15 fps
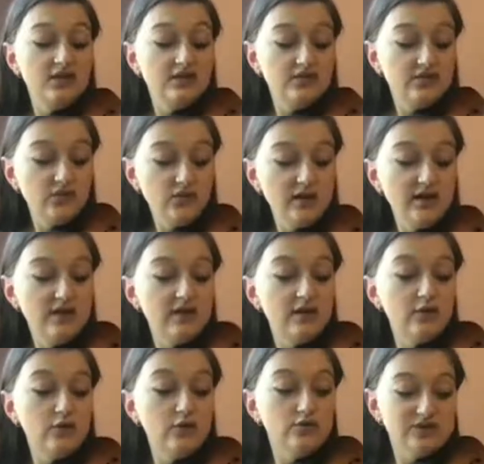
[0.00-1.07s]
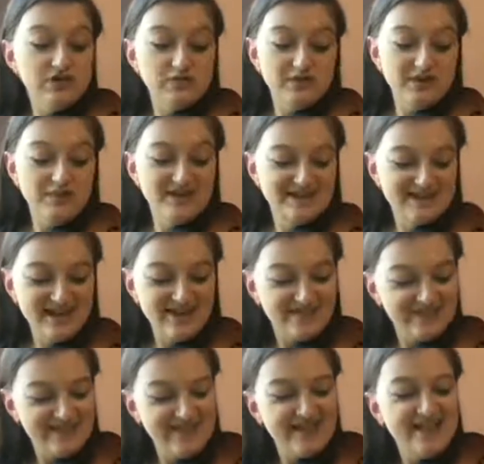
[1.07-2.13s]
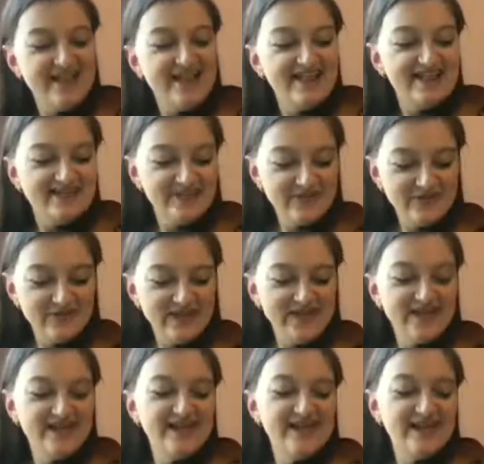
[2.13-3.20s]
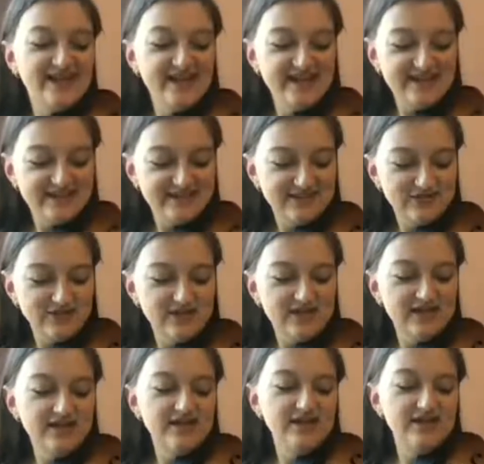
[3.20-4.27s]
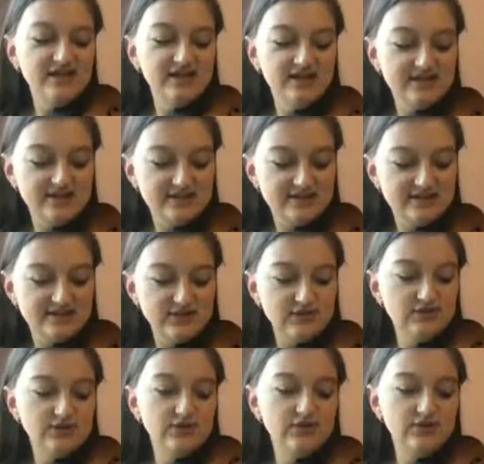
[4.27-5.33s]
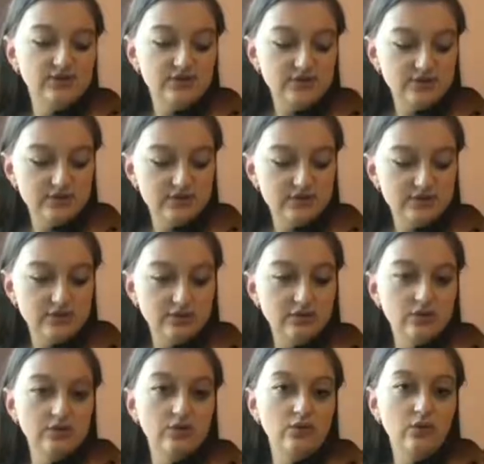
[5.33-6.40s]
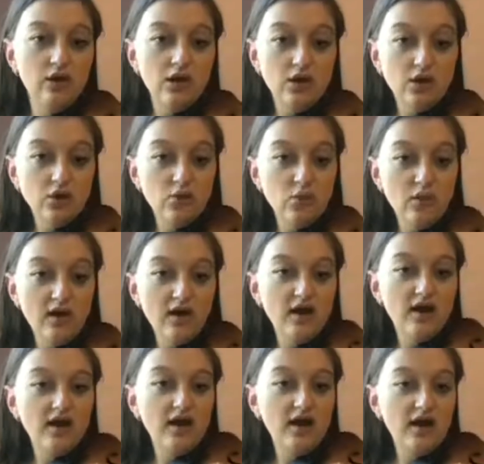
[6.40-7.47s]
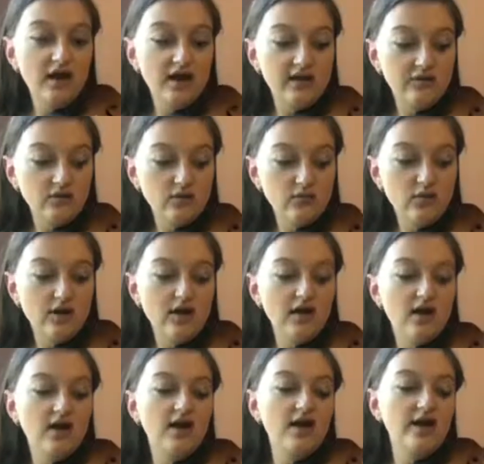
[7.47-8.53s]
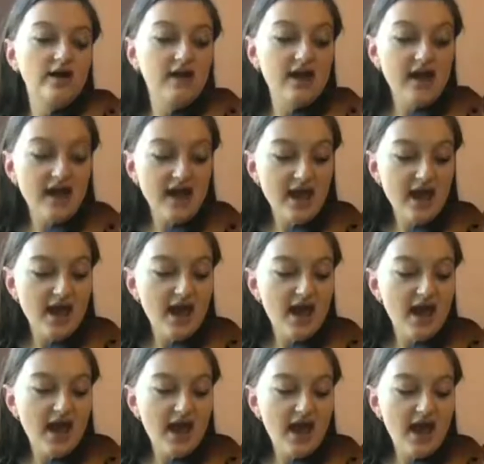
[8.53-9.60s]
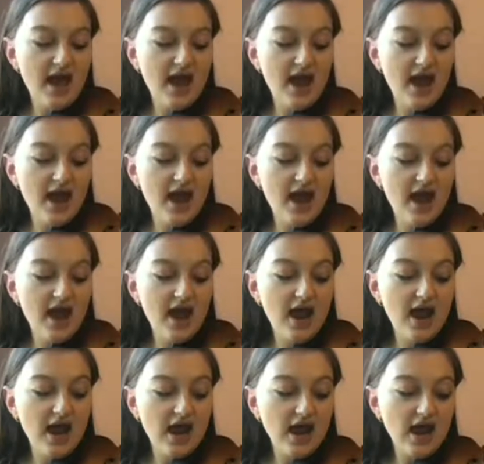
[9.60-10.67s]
3, oh, excuse me, I messed up. 3, 3, 2, 2, 1, 1, A.